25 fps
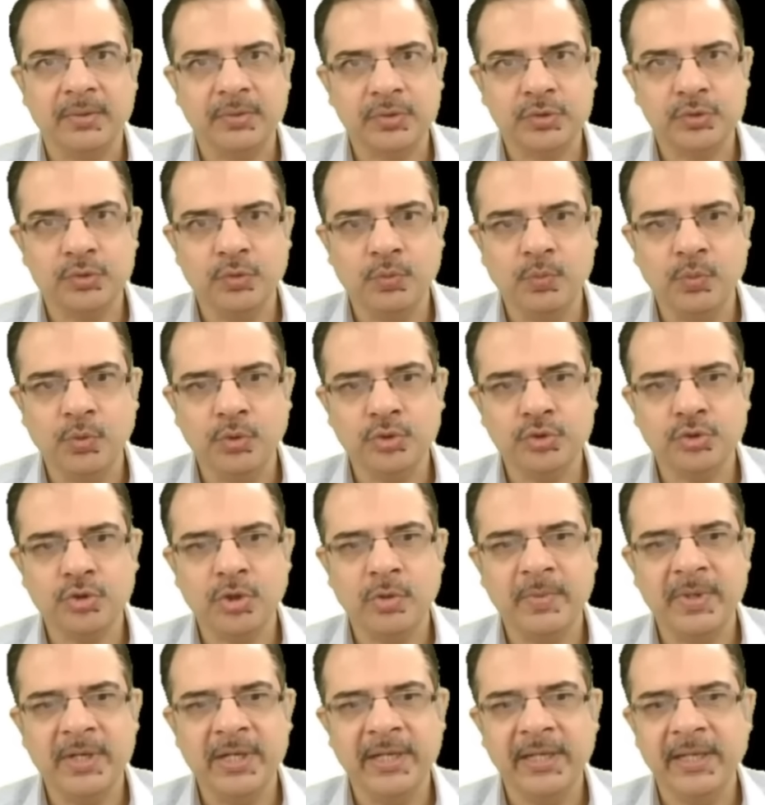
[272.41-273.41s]
So most
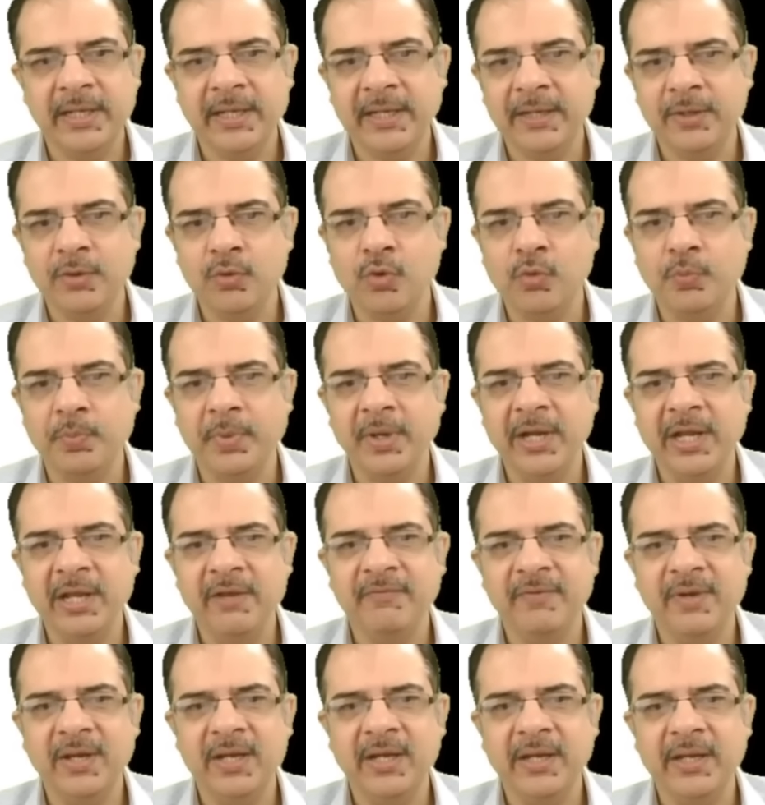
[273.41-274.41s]
commonly in
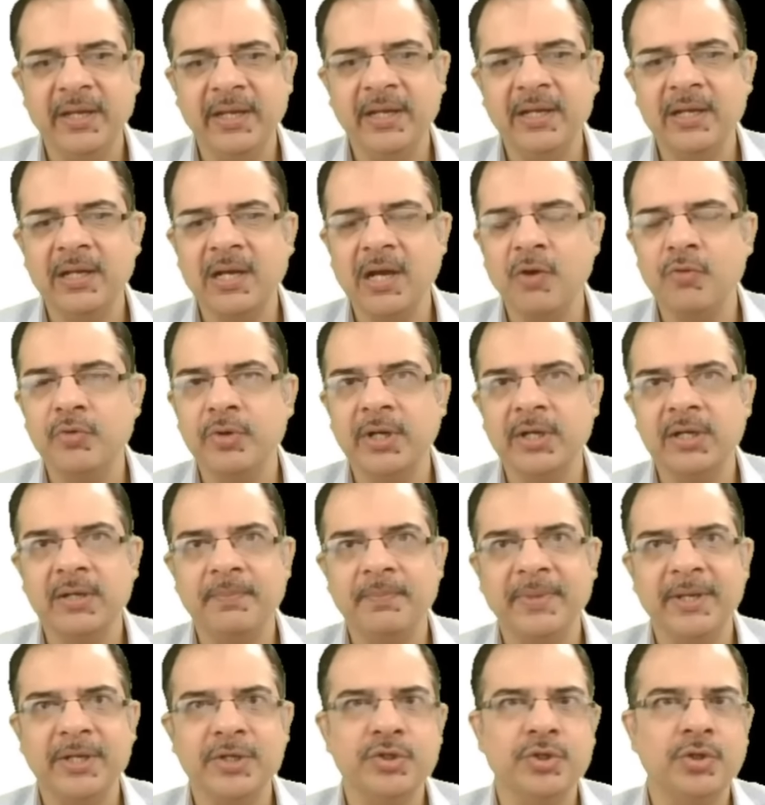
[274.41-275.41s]
OPD we encounter a
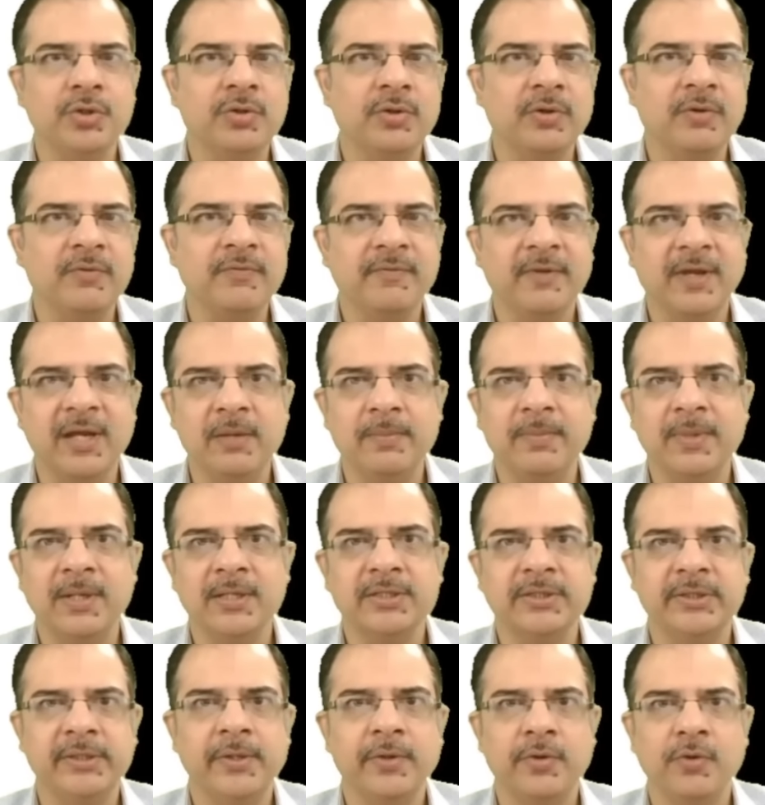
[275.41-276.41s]
patient of
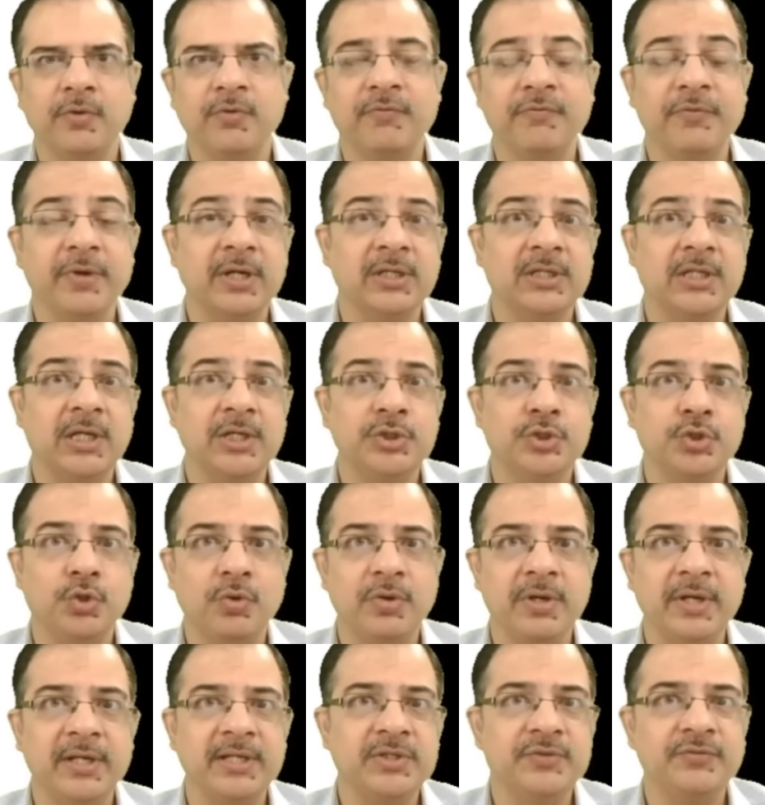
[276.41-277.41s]
Gilbert syndrome where the
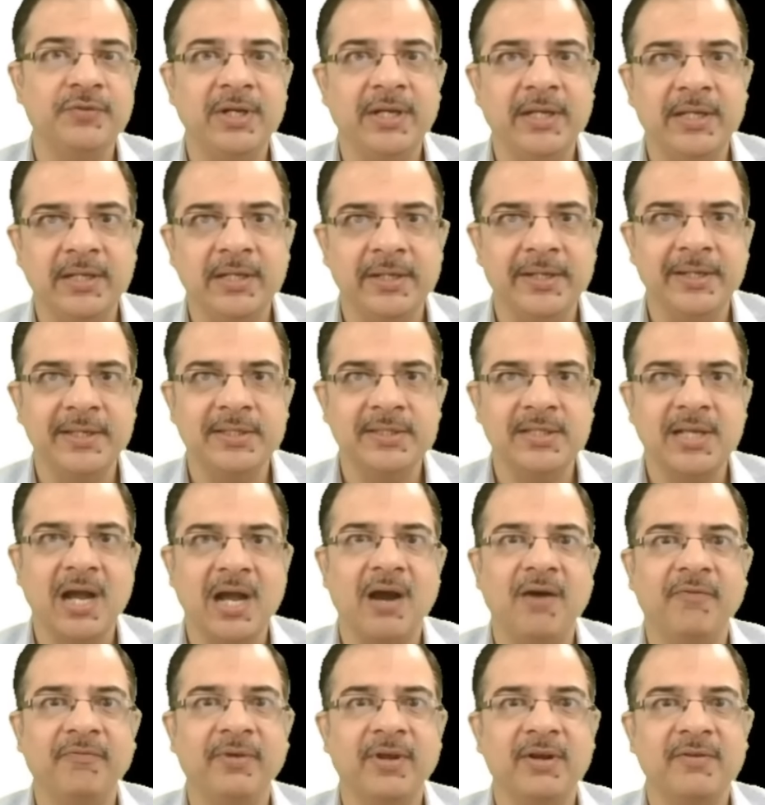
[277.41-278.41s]
jaundice will increase
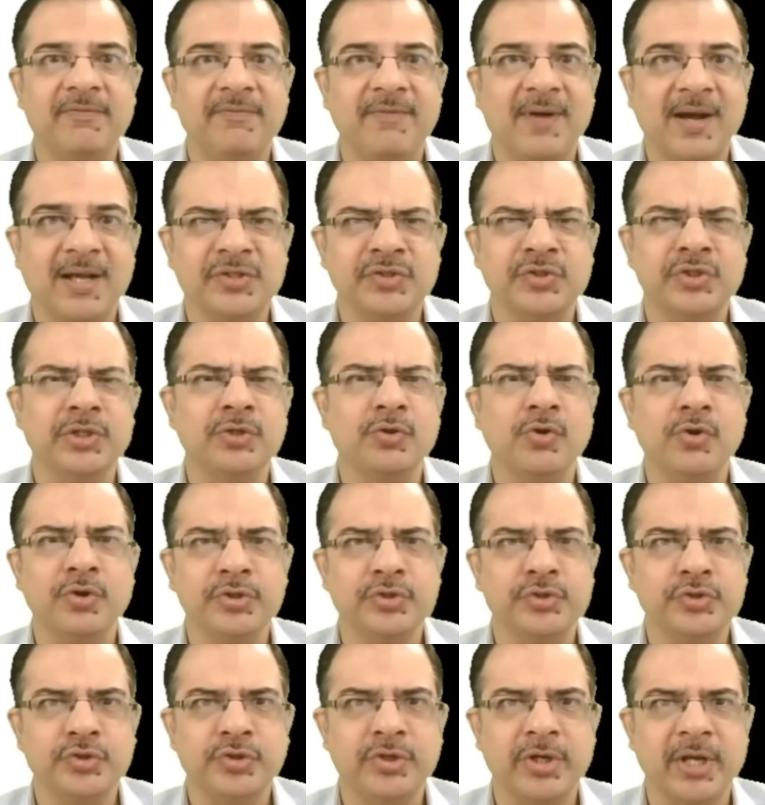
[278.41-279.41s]
after fasting or
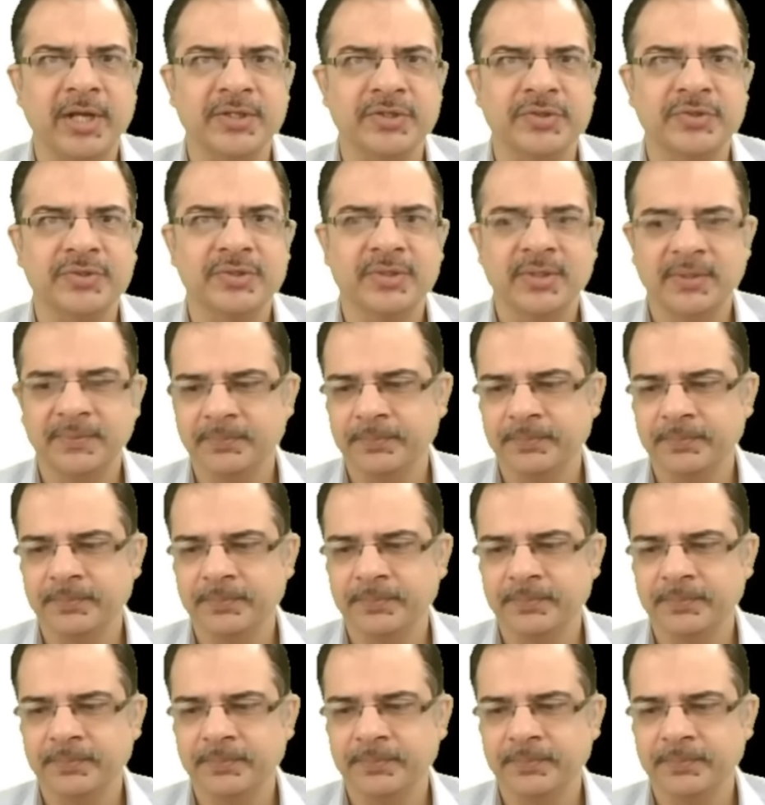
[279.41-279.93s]
stress.